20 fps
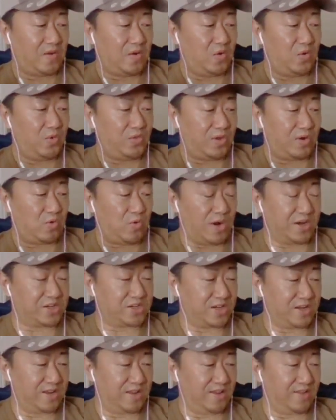So the
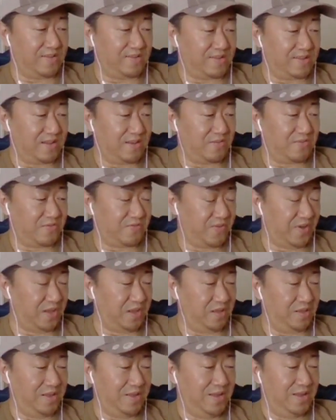question is,
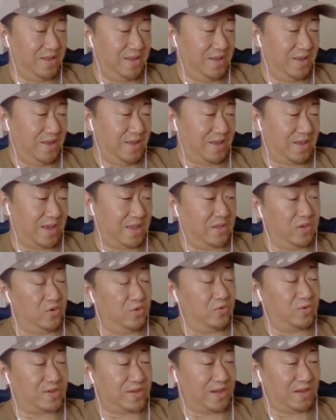Phil,
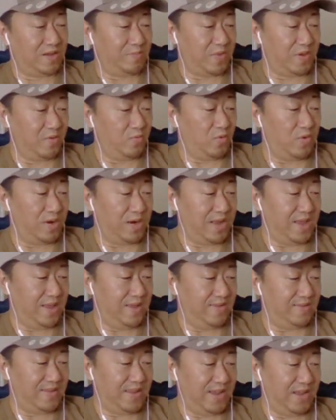can you tell me
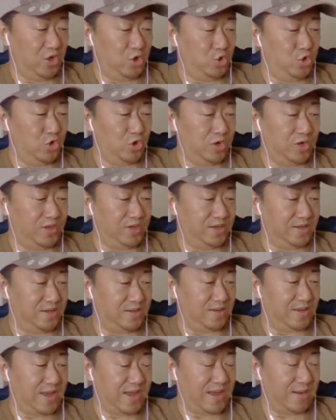what is a
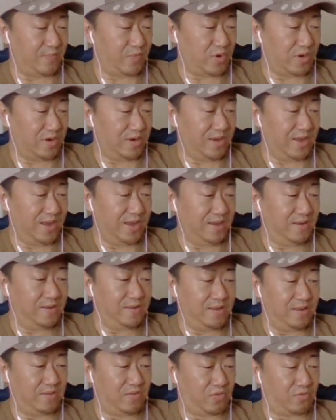good camera
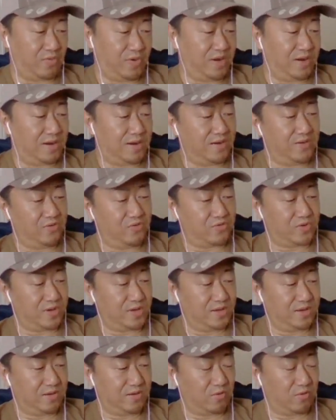in the
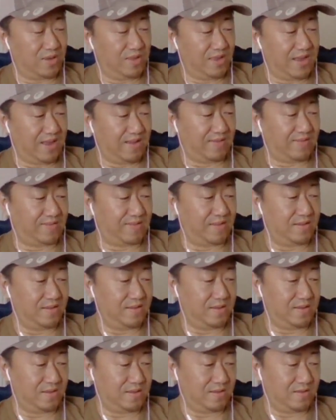300 or
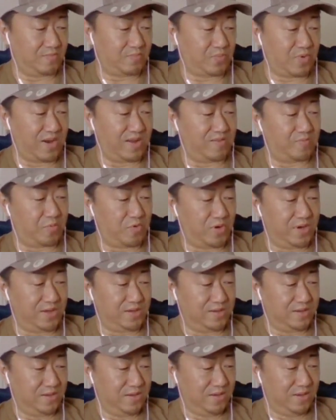less price
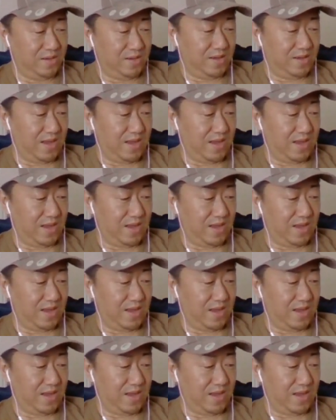point,